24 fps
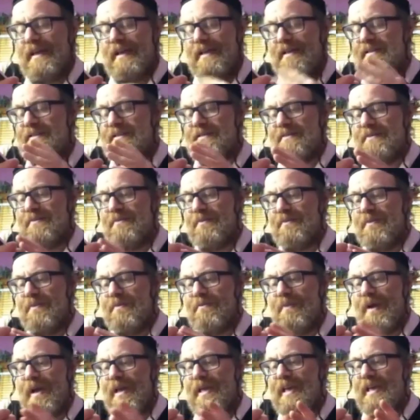I, it's
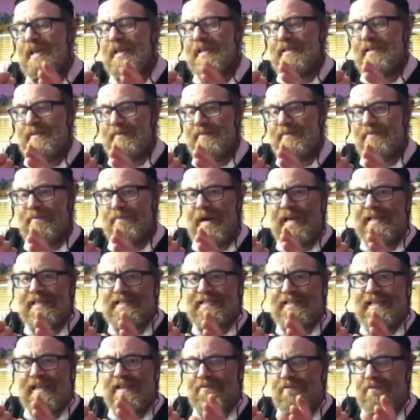um, my, my
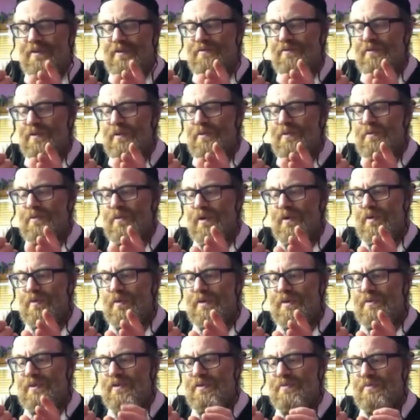understanding from, from what,
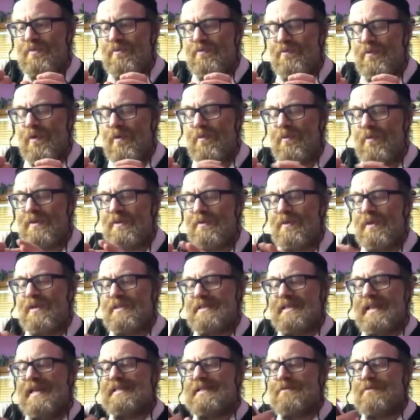what was learned before, when they
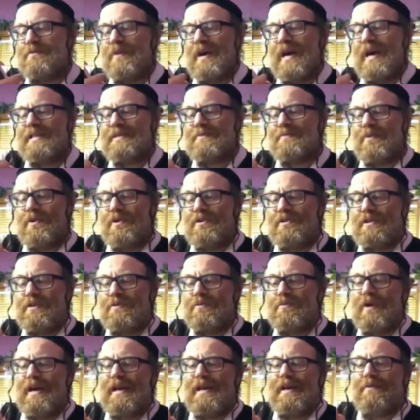say the wise
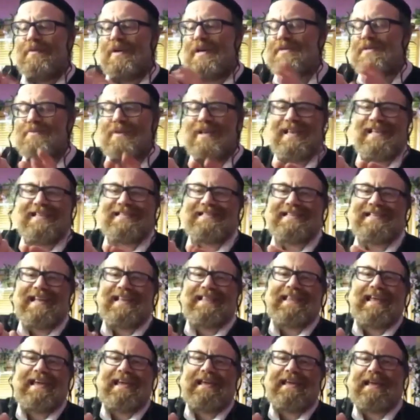person, why wise man, it's
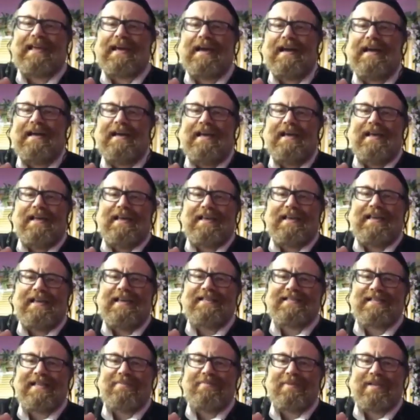not like uh,
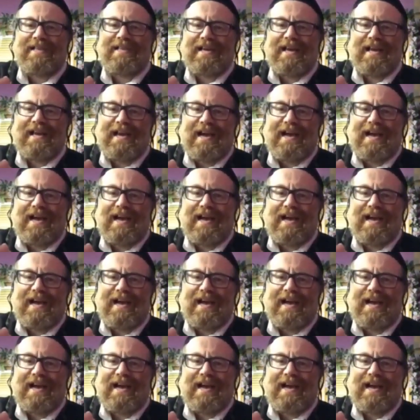he's Talmud